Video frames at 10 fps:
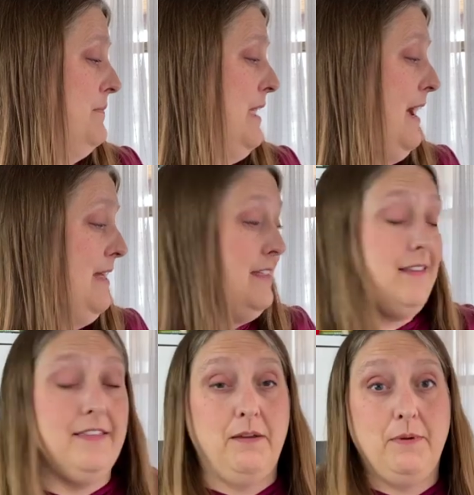I
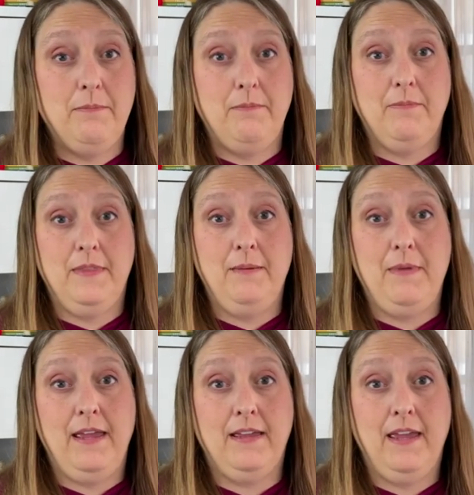think they
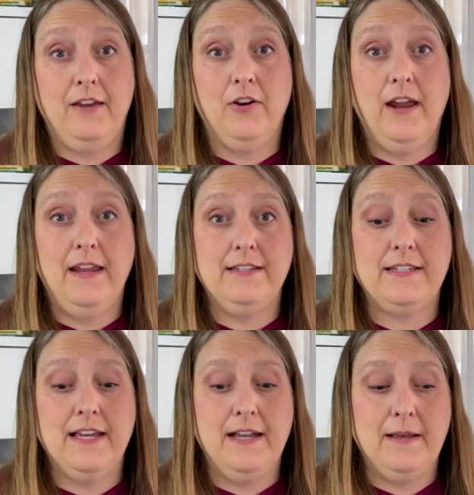make a great,
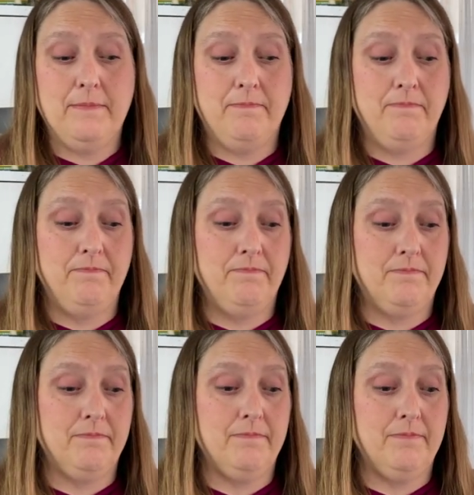
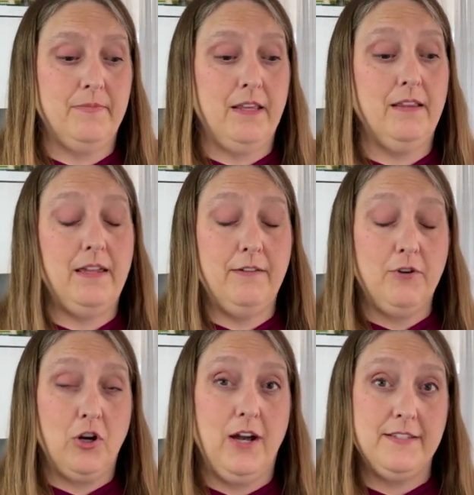like if
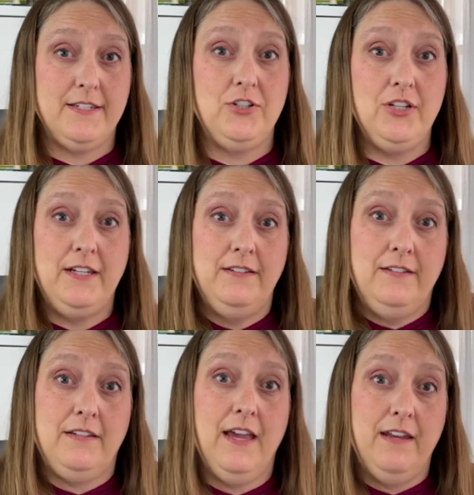you're
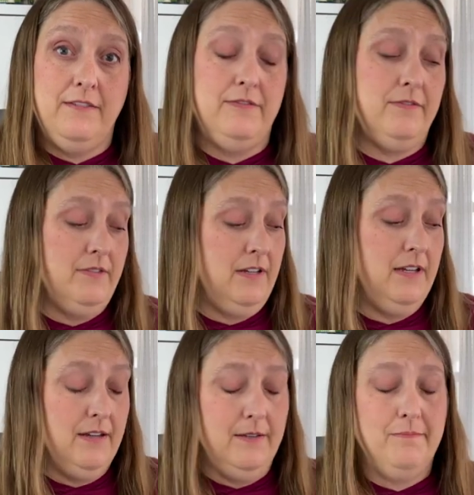cross-stitching, kind of,
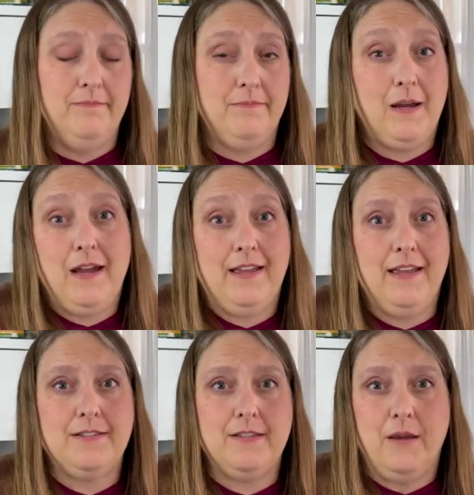I
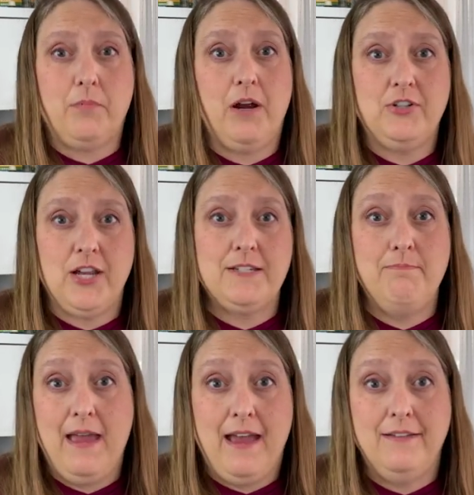guess a project
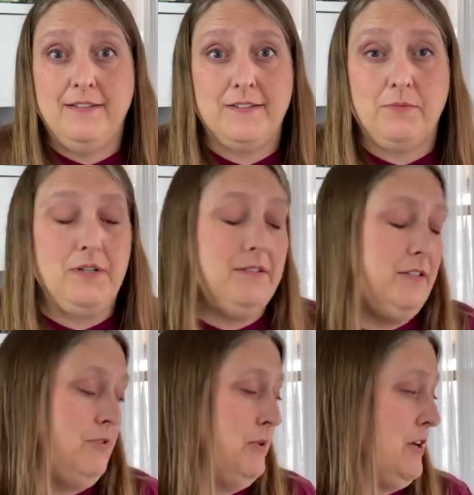mat is what
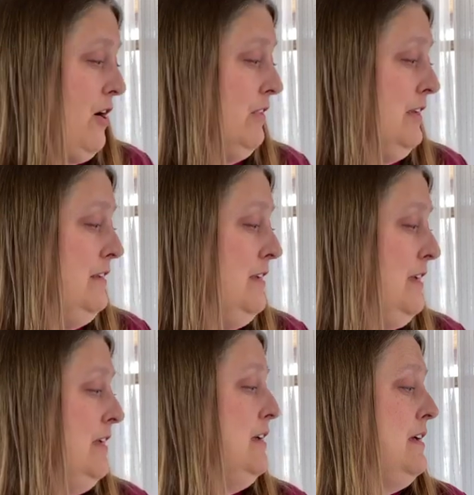you would call it,
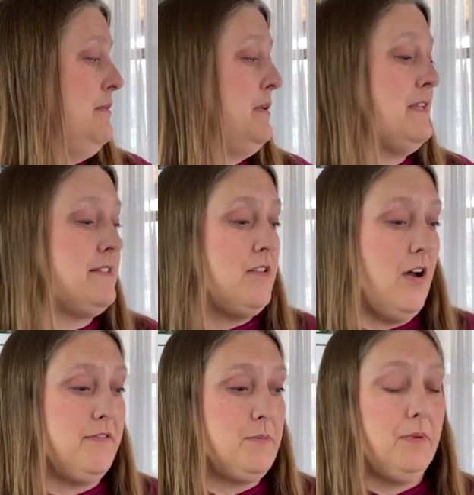but a
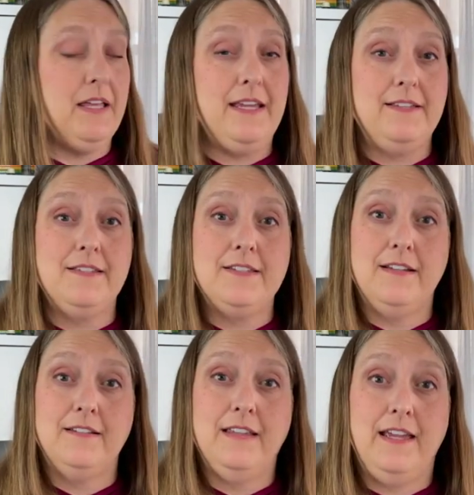soft place
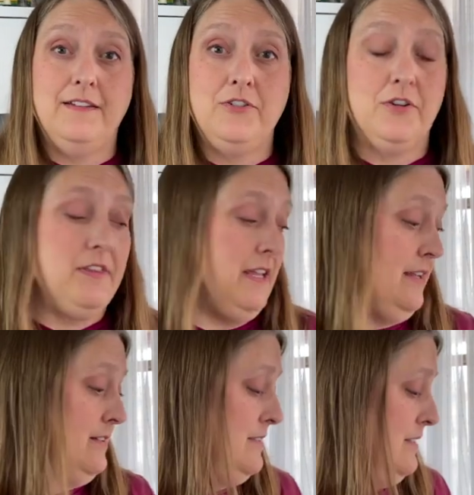to land your
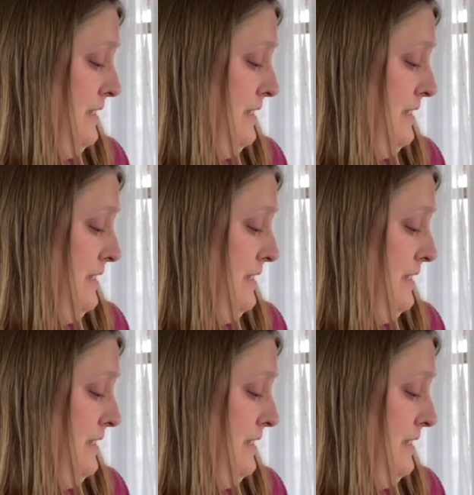things.